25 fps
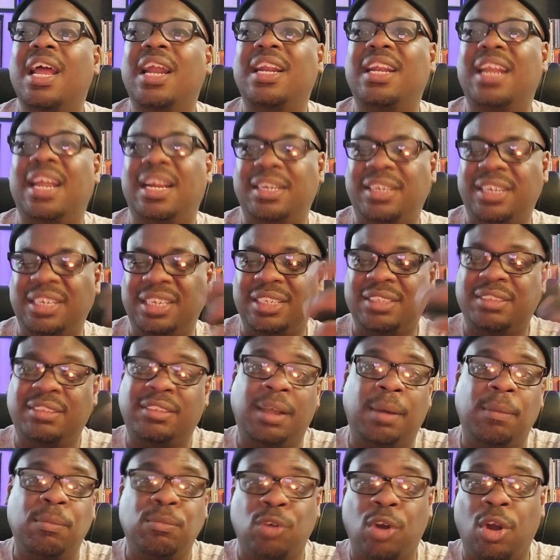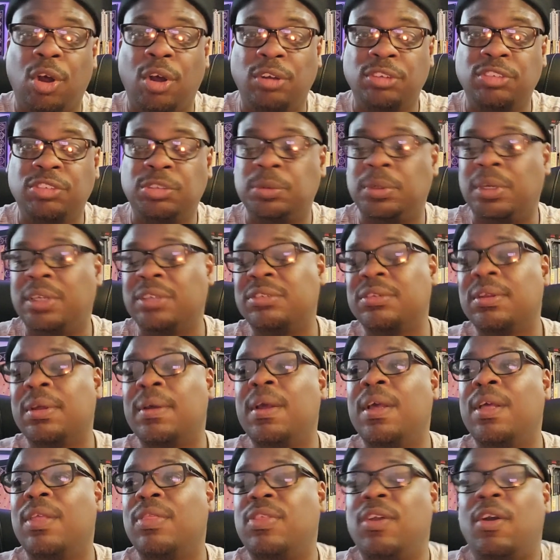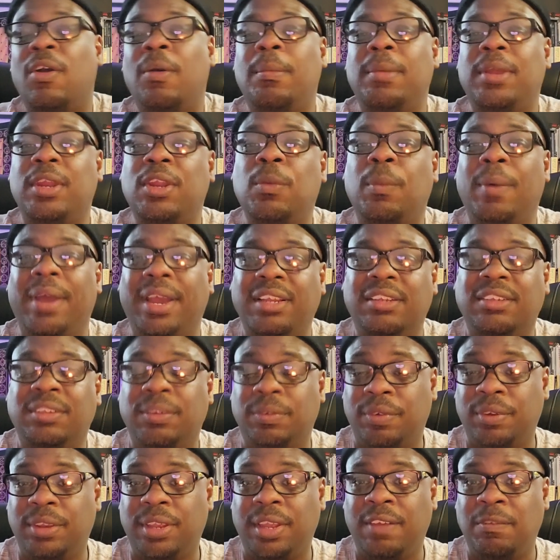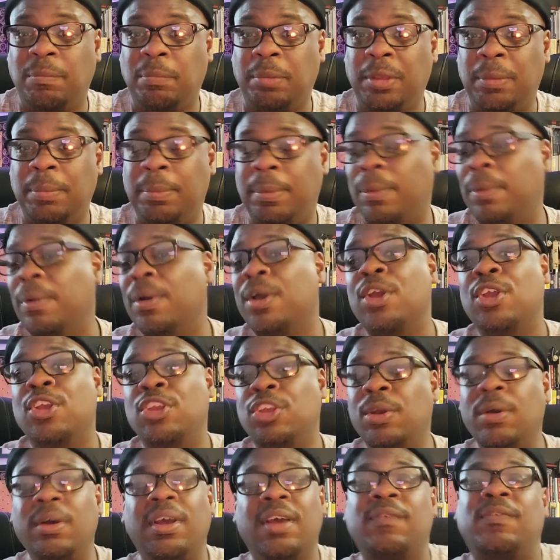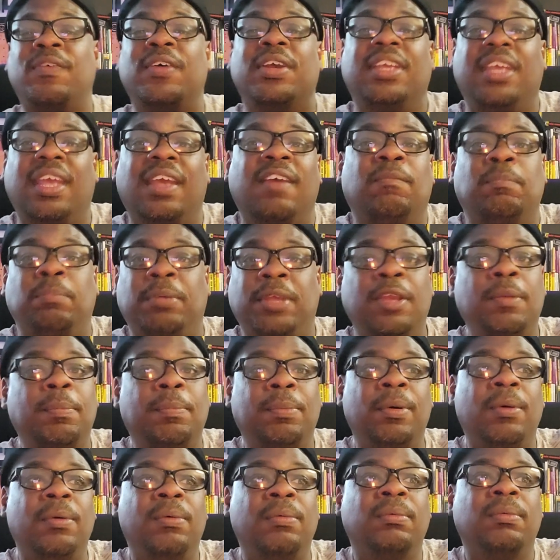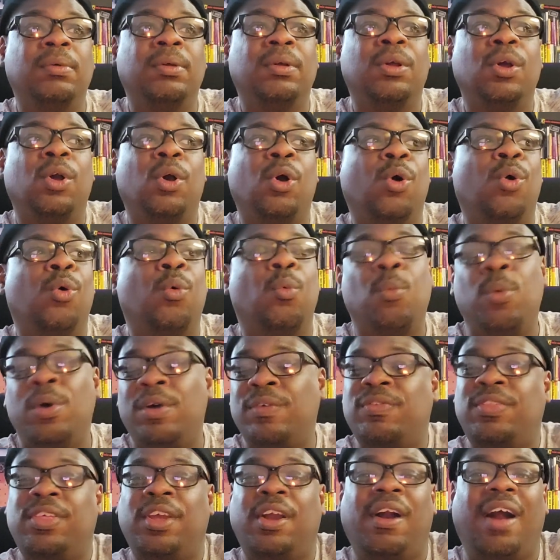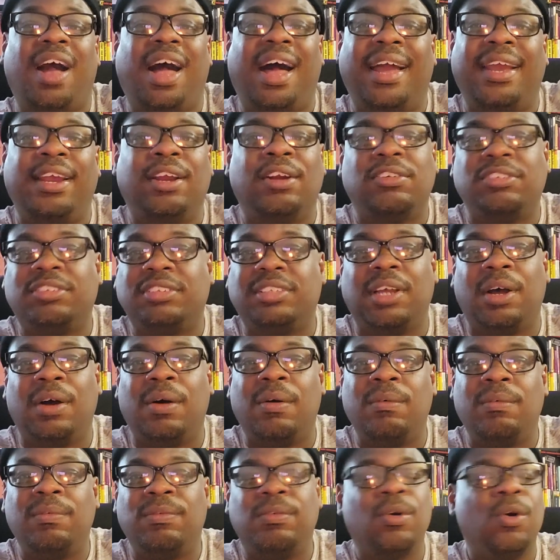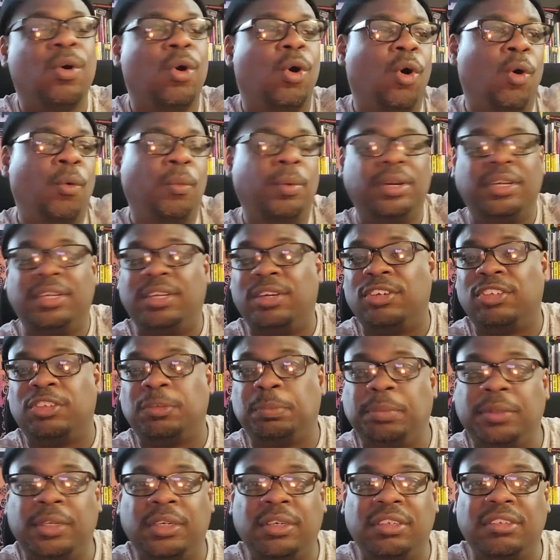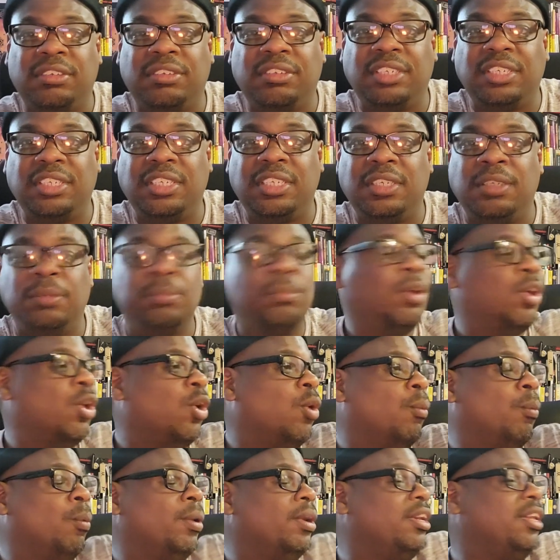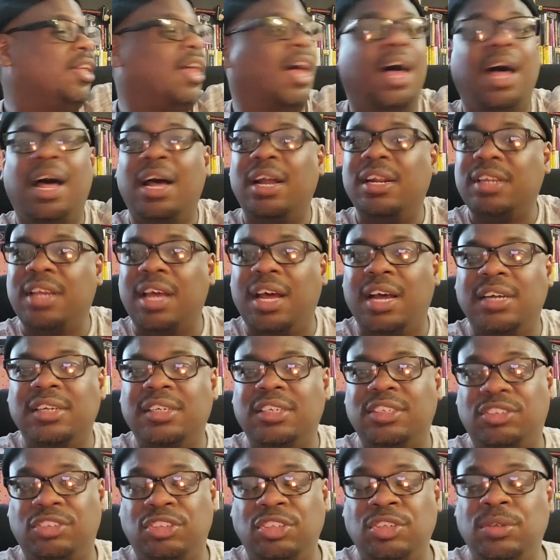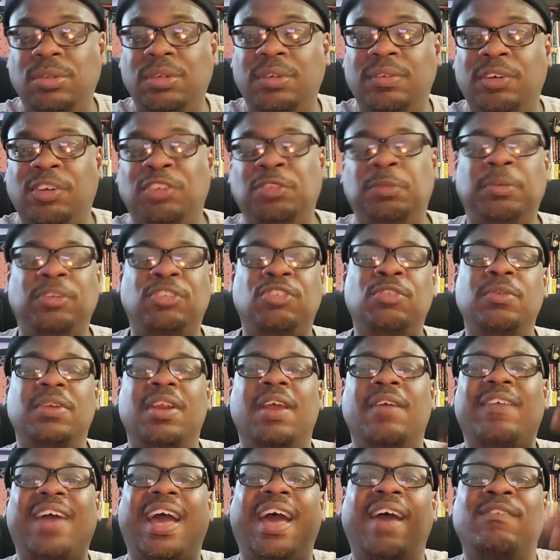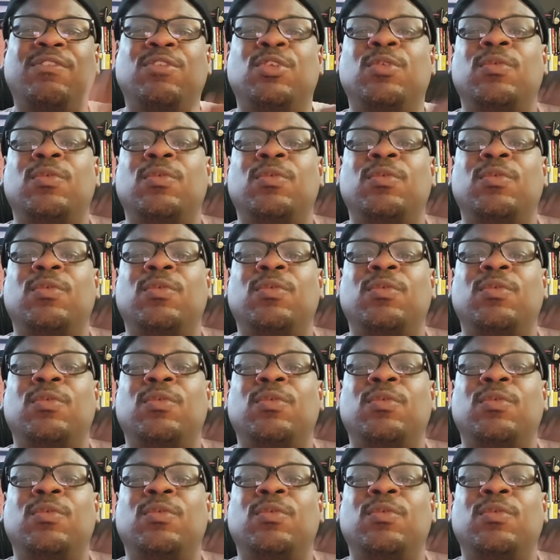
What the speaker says: that did something wrong to us. There are many ways to forgive people. You can forgive people with their higher self or with their spirit team, with God. God is the universe, but you never have